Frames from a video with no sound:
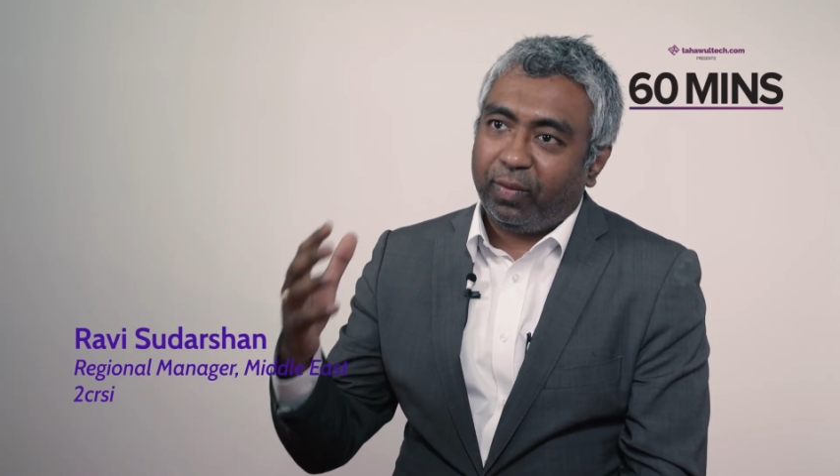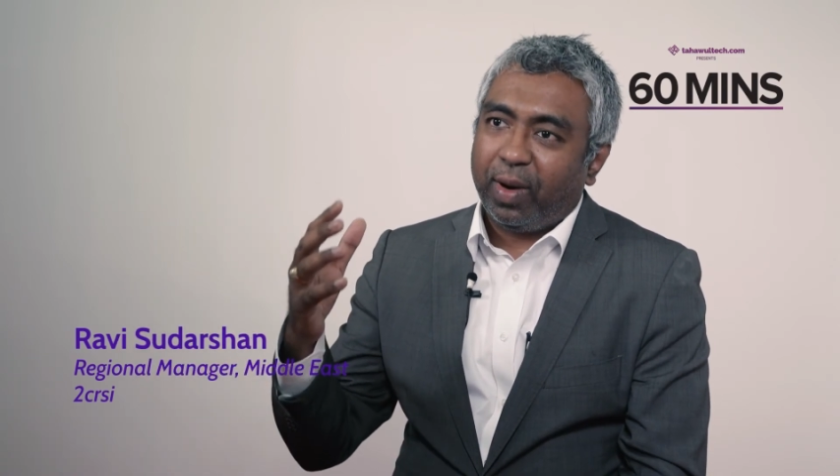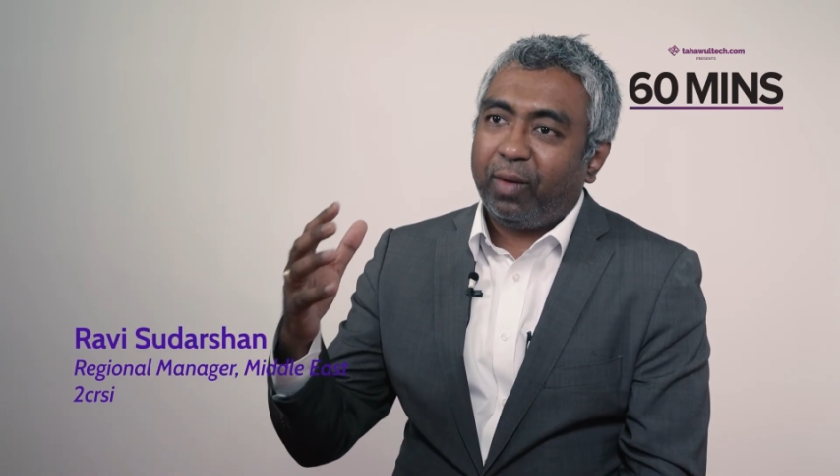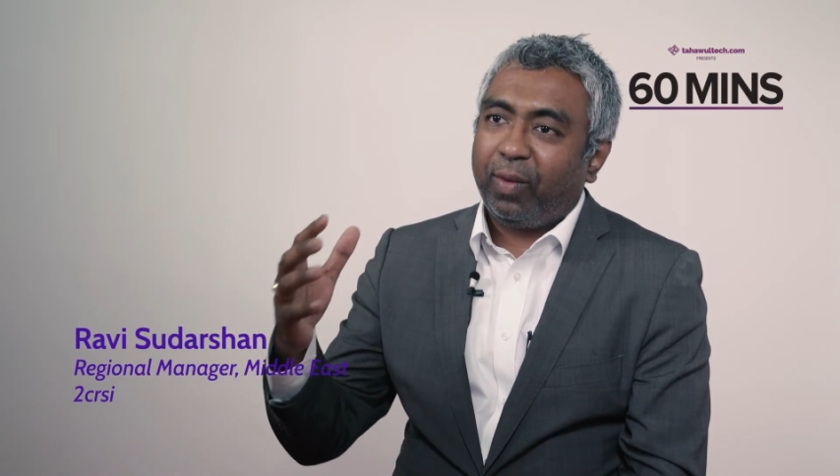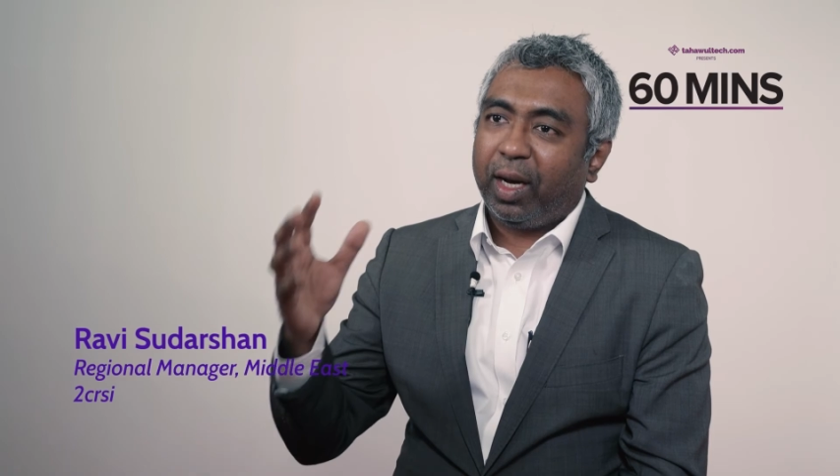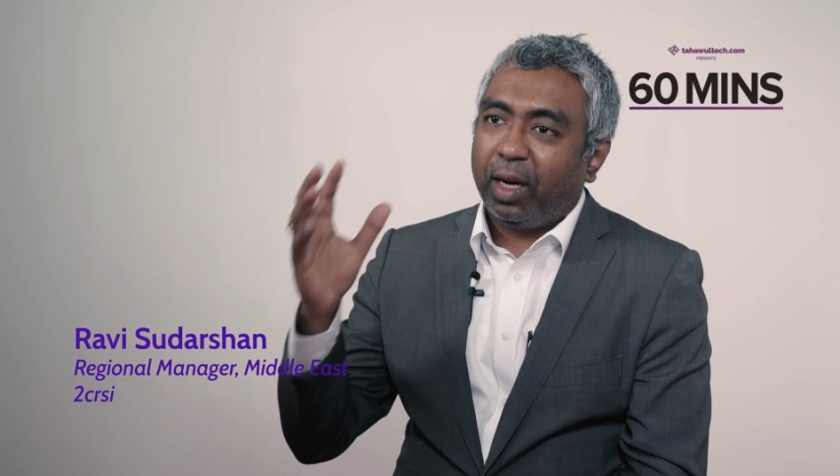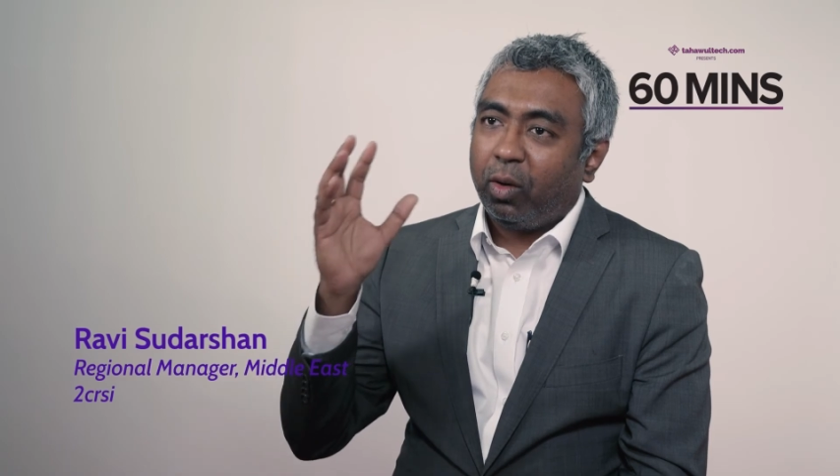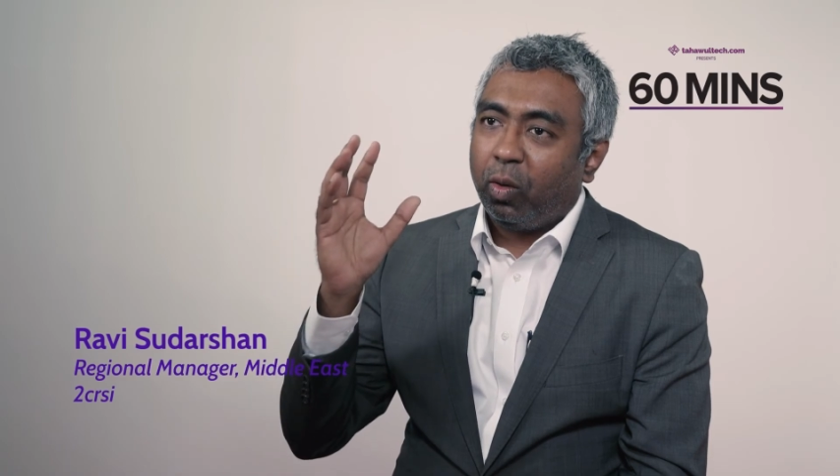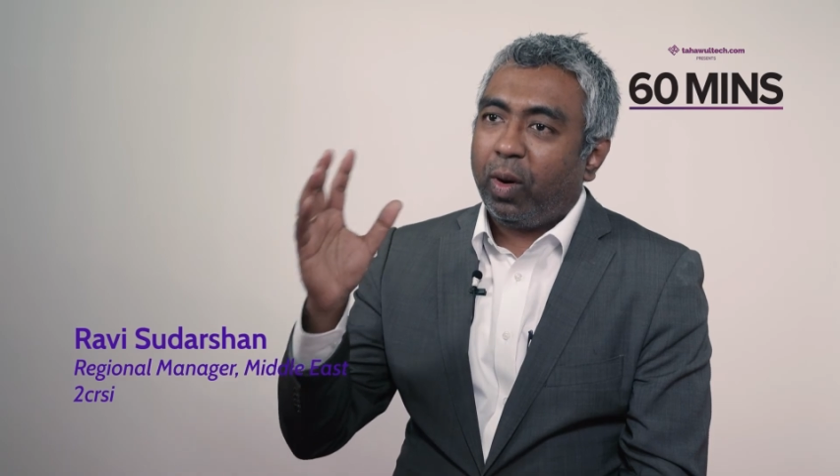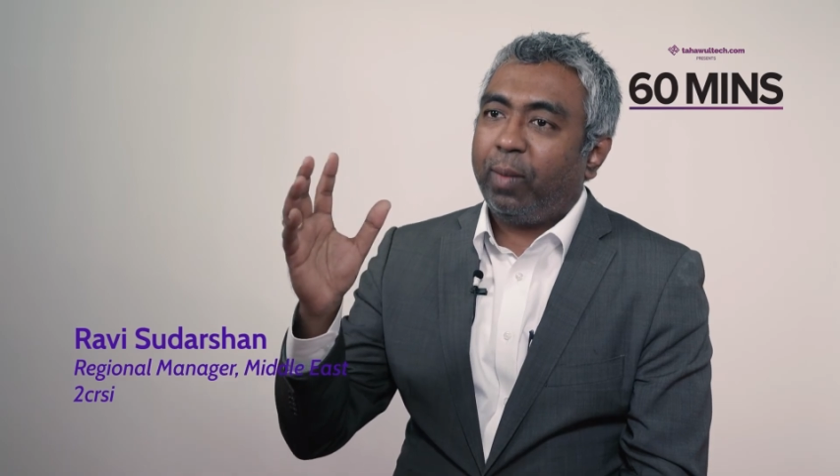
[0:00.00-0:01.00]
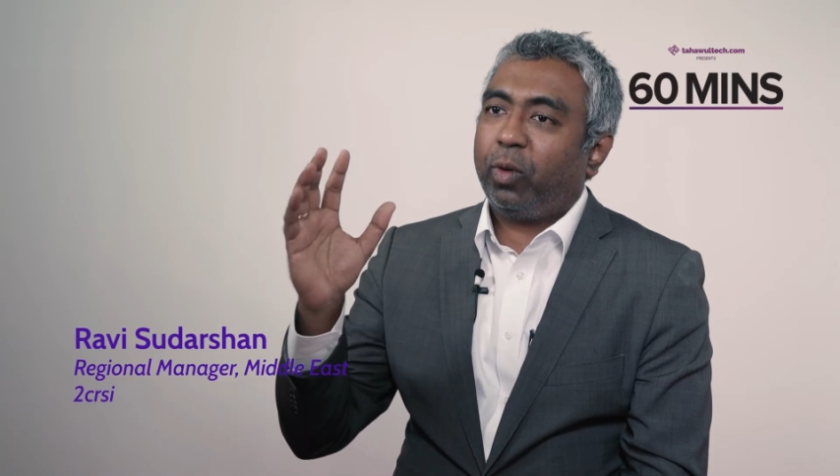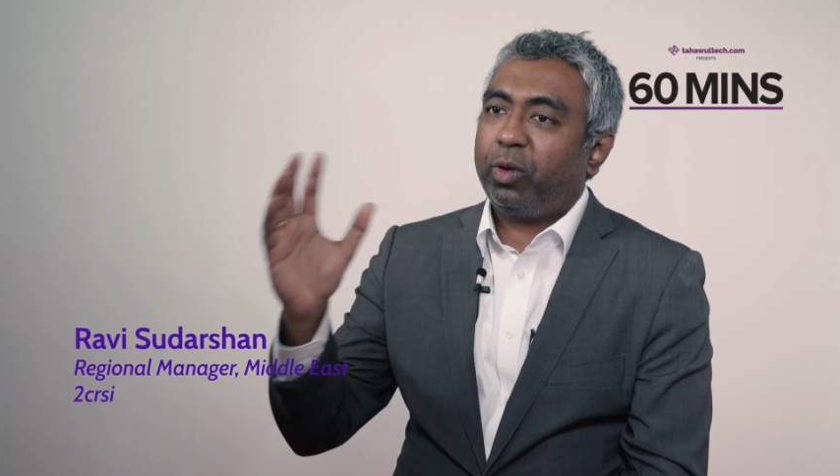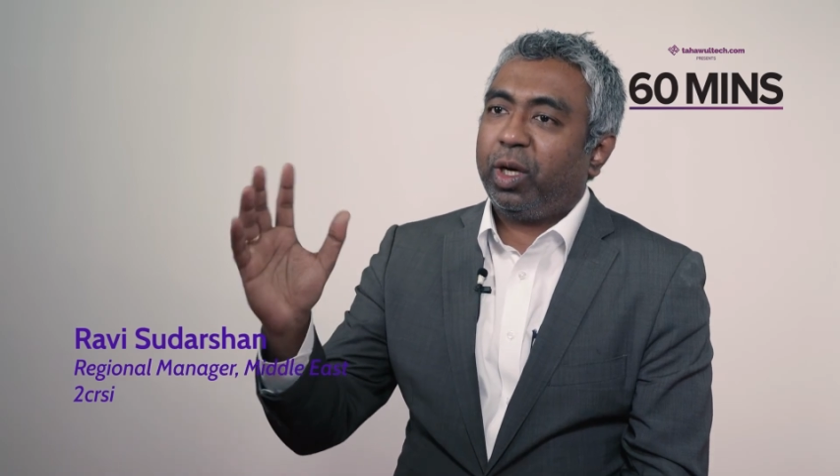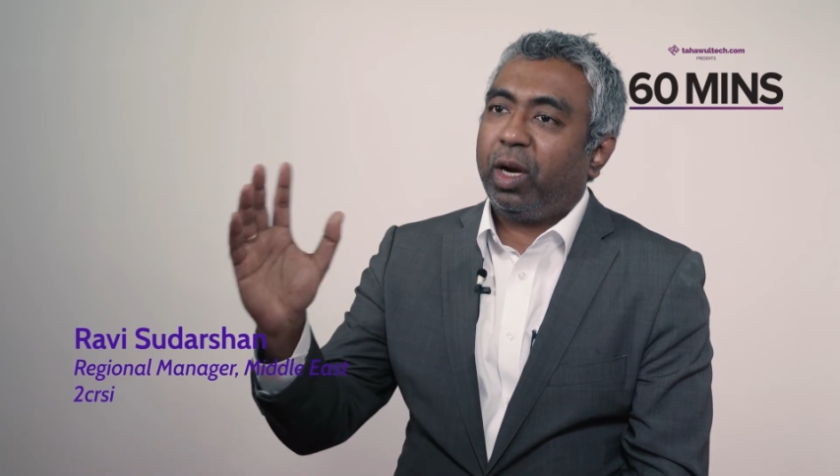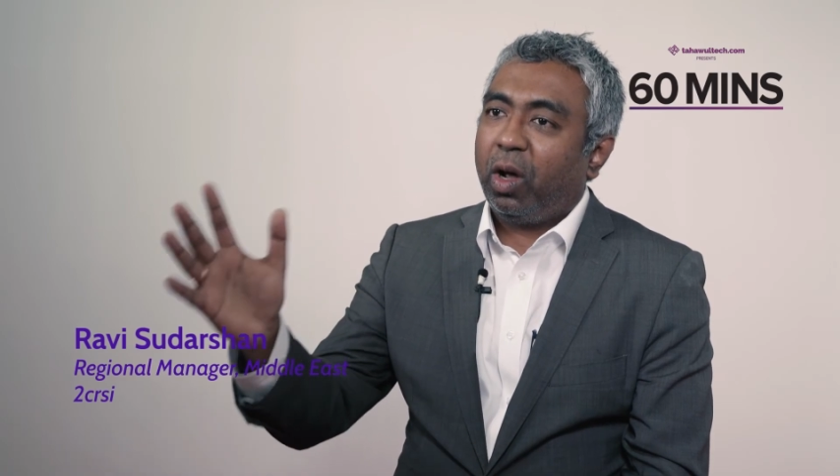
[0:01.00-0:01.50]
where we can go and
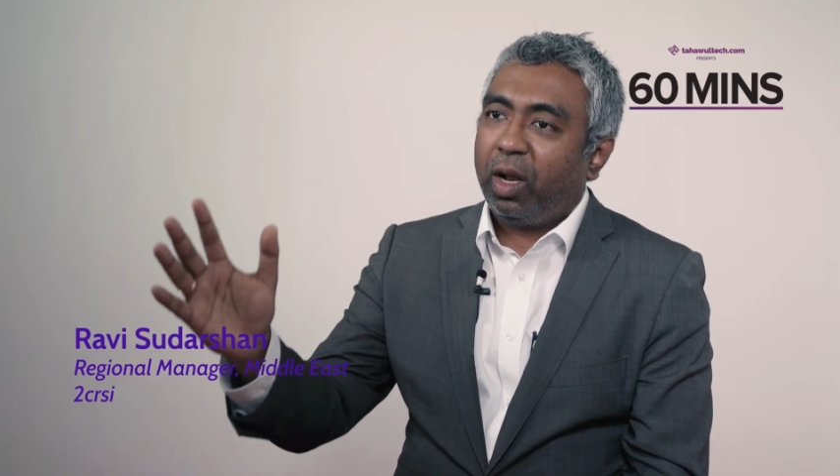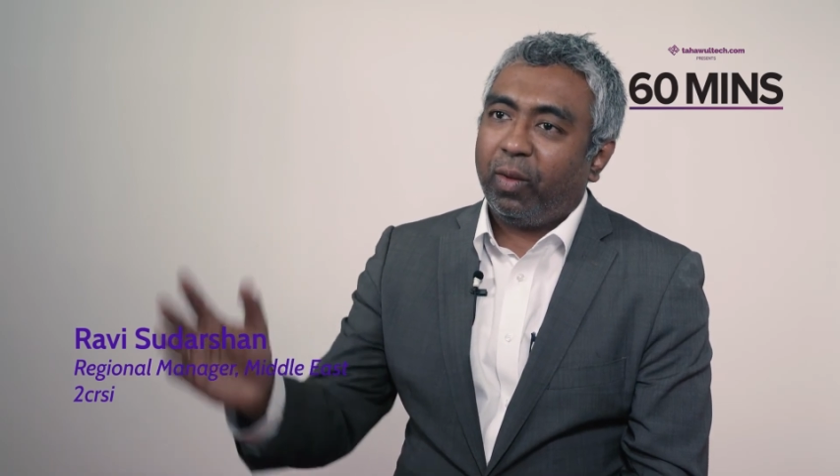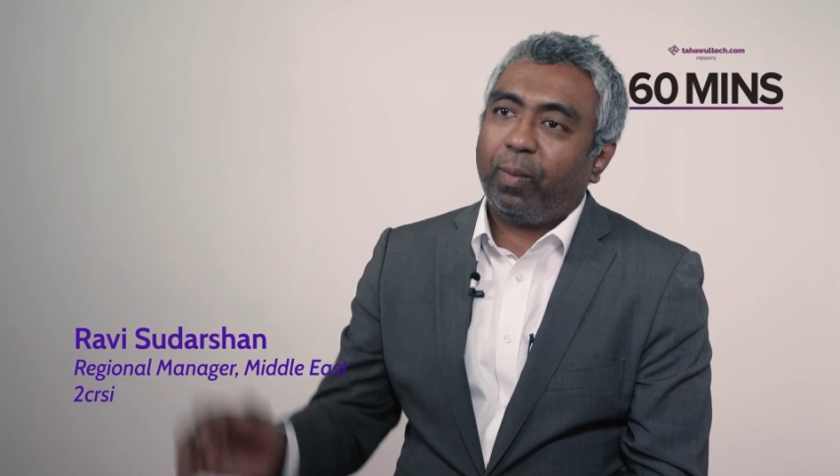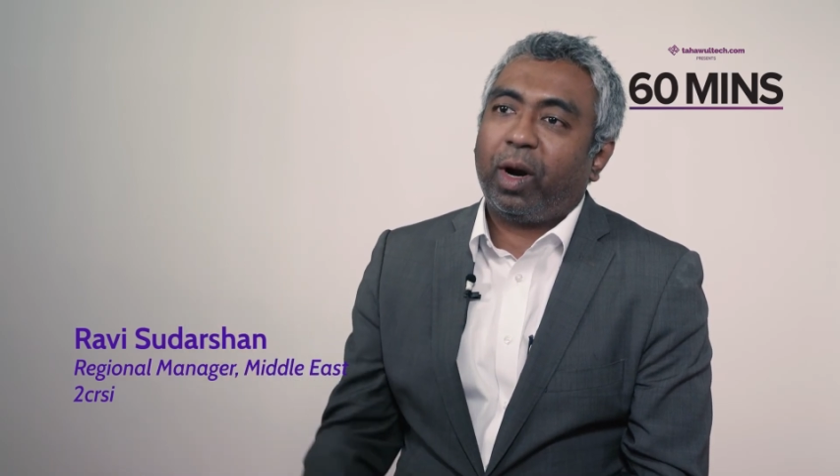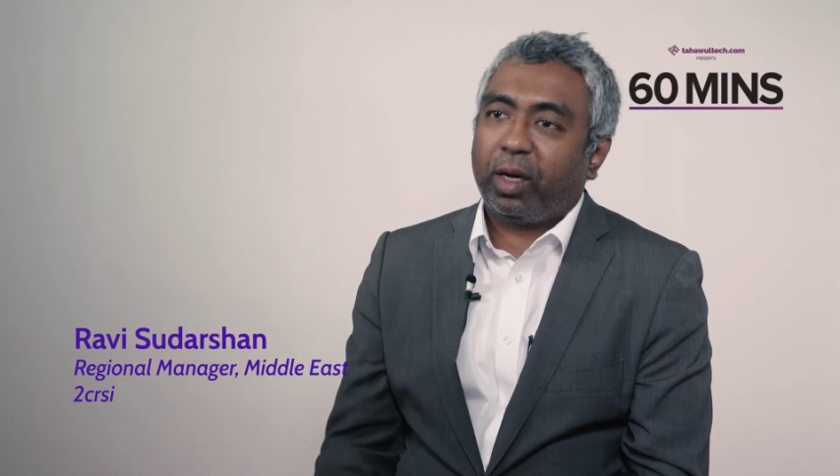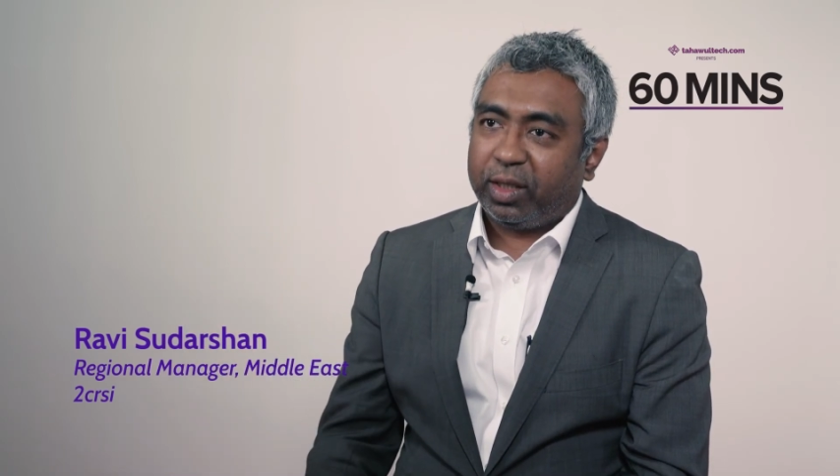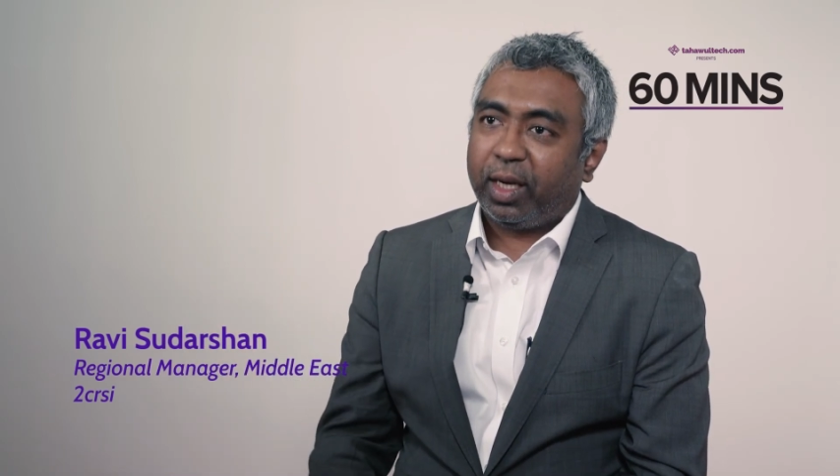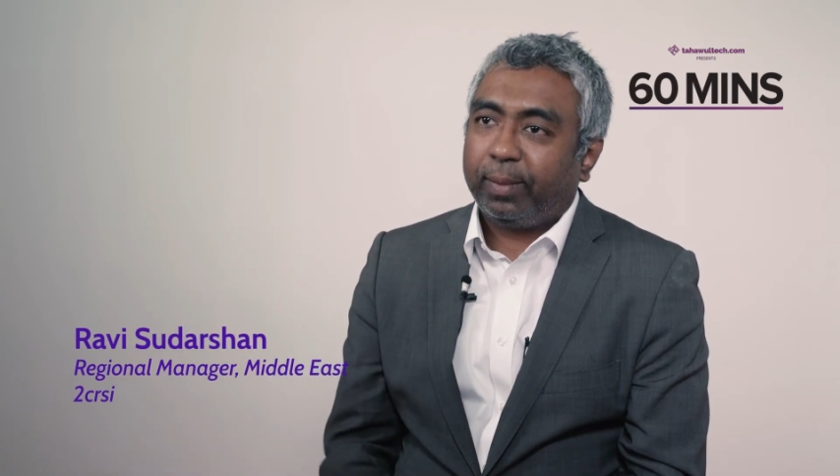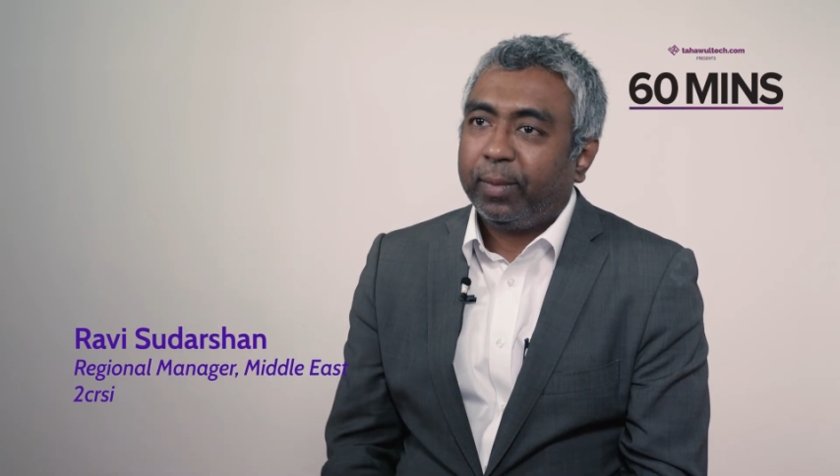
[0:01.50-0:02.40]
position all our products at.